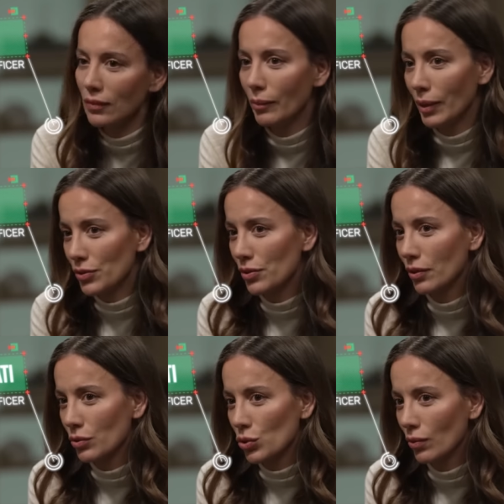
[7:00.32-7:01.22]
I'm
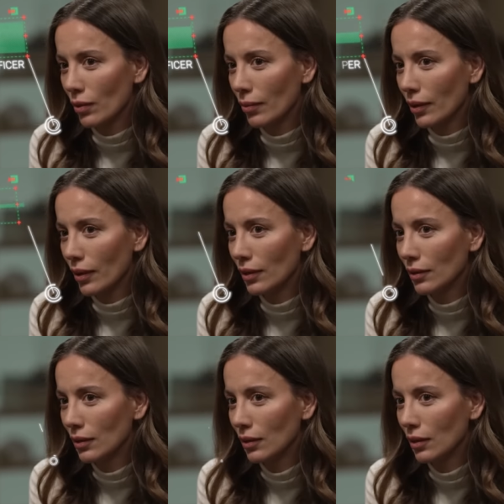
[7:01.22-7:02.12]
actually not sure about that.
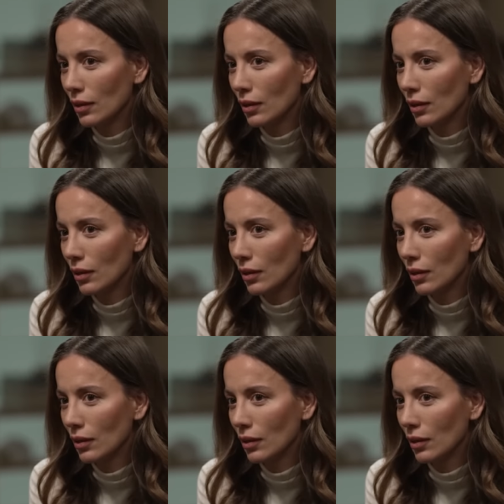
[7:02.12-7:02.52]
Okay.